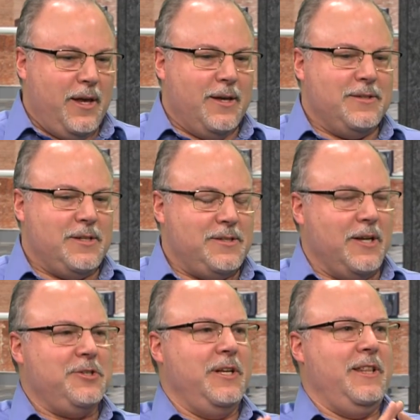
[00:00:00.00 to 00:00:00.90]
is
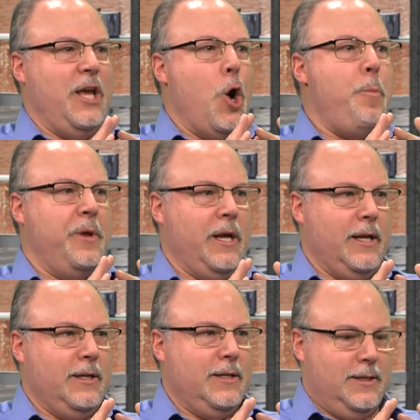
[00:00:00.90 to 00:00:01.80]
essentially the
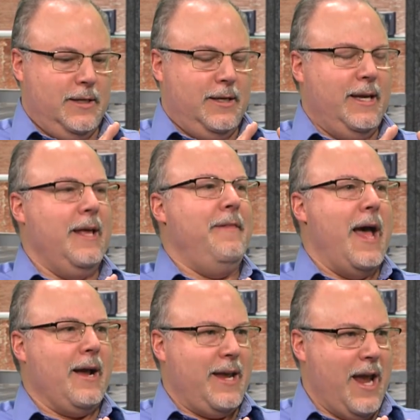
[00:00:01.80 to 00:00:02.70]
opening in
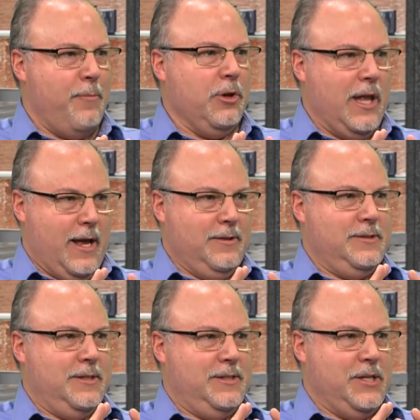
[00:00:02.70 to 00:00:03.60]
that camera
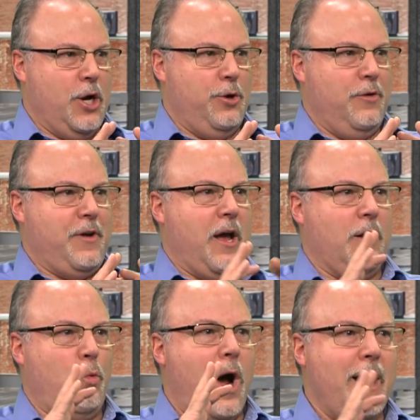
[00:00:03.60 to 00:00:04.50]
lens. So you've
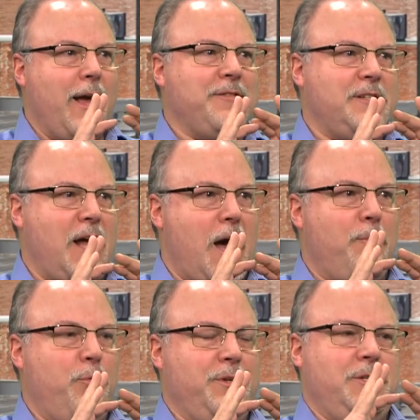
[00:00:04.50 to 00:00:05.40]
got a wide
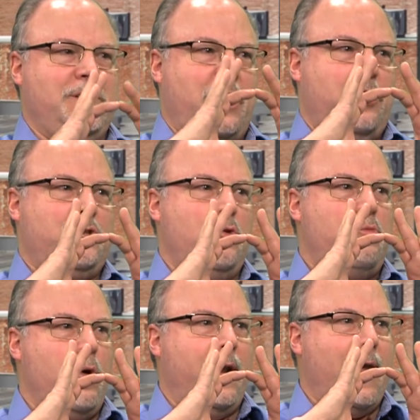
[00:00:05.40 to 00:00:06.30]
f-stop, which is at your
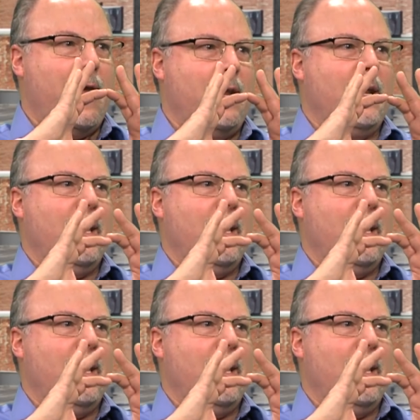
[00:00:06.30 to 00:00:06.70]
2.8,